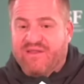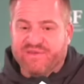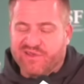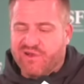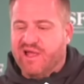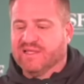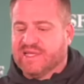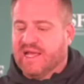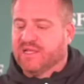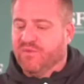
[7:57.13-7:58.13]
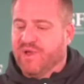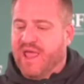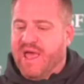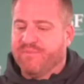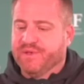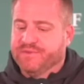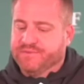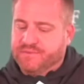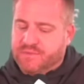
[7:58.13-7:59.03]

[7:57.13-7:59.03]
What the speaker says: to figure out exactly what happened.